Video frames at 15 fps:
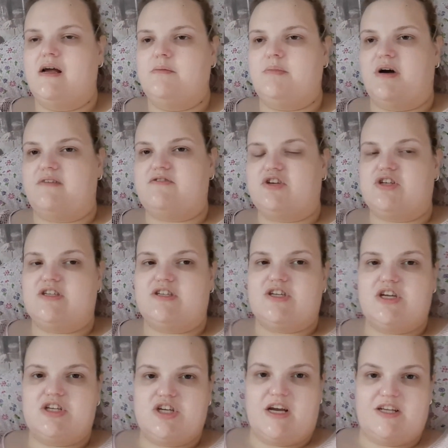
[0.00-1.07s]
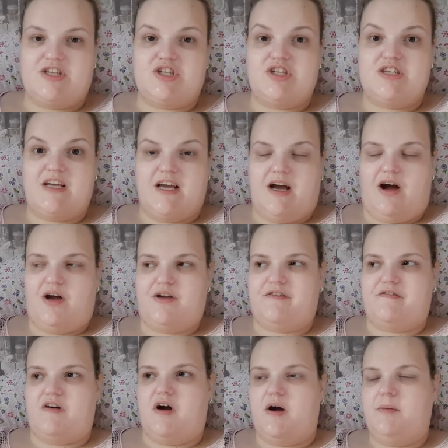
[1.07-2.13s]
But I've just changed it
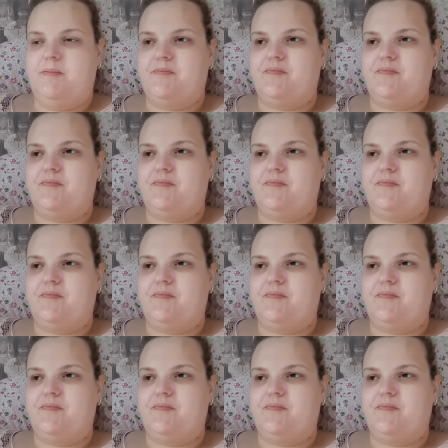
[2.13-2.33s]
over,